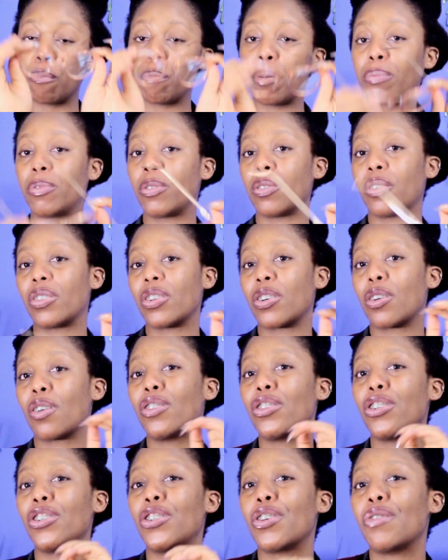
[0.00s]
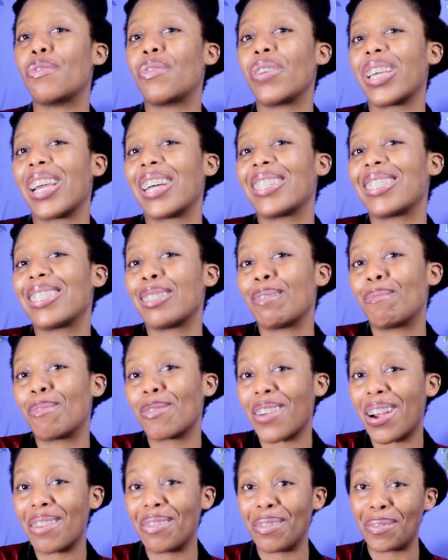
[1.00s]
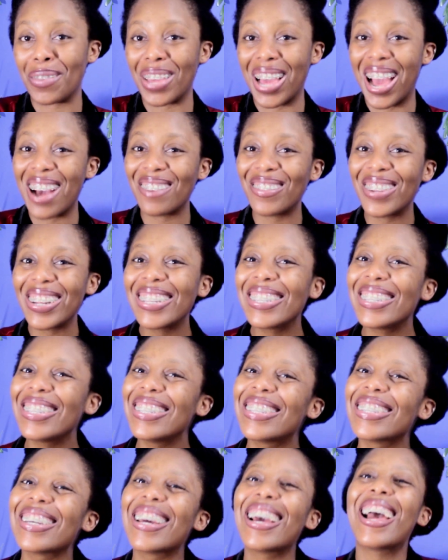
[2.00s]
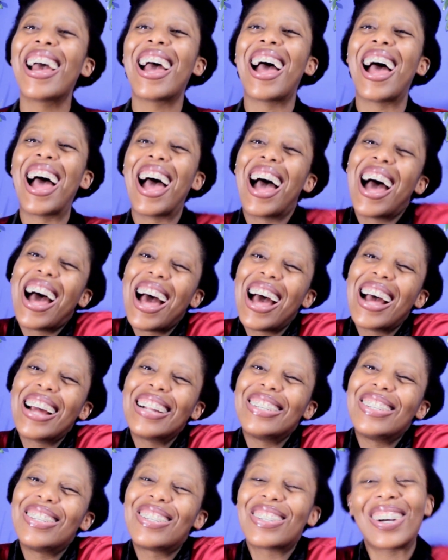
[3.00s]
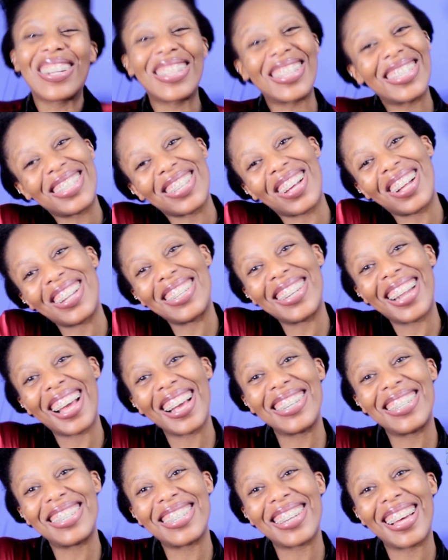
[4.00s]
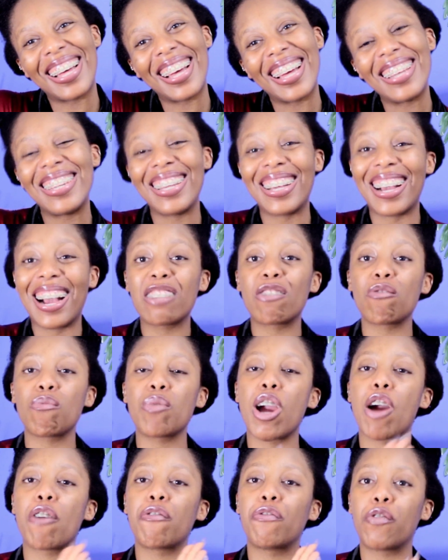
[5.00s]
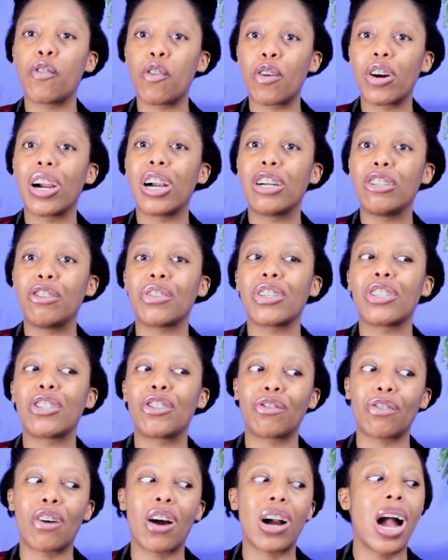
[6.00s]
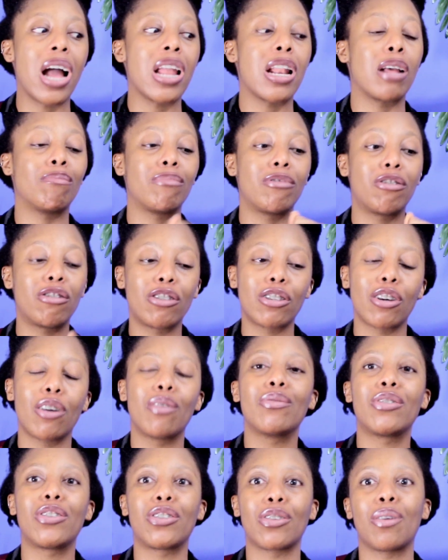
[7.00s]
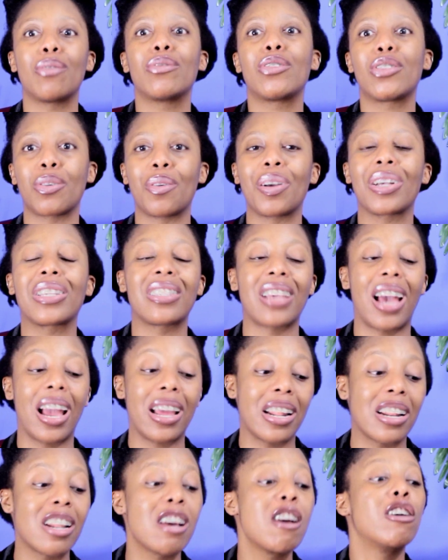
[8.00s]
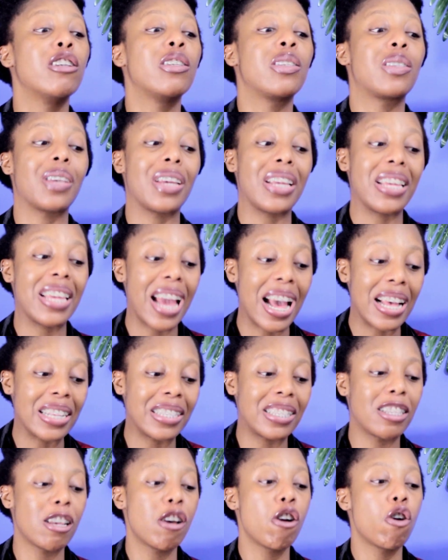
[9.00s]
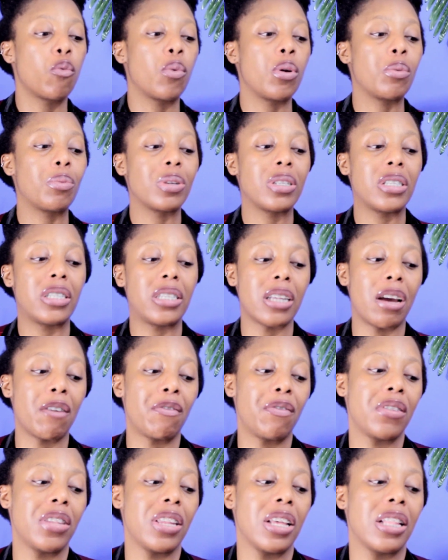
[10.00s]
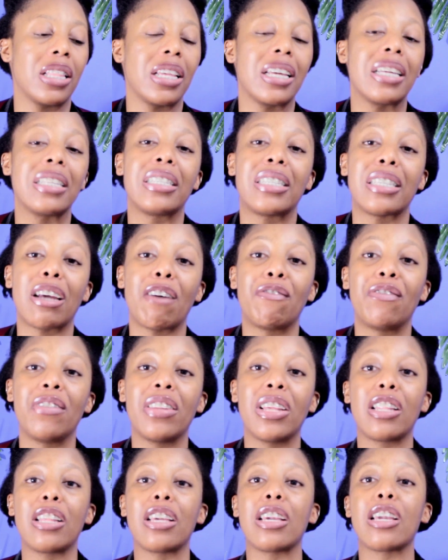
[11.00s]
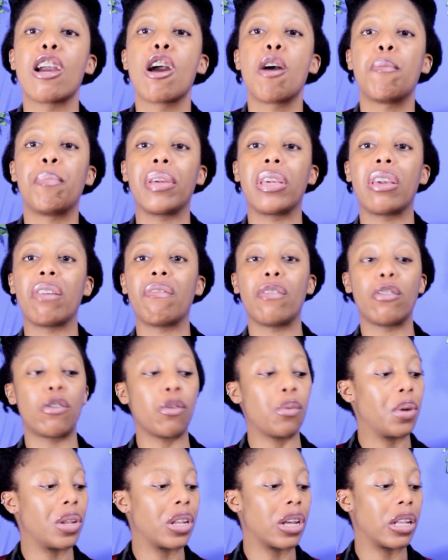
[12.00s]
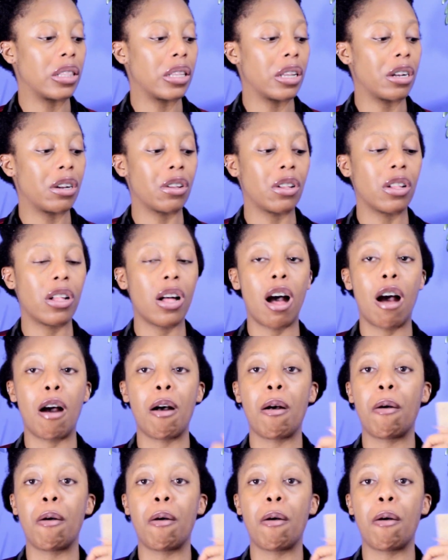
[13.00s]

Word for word: for Pop Salt and Culture. Don't forget to subscribe if you haven't, and join the Salt Nation. You guys, we are 400 strong, and I'm so excited. So yes, we will definitely be doing a little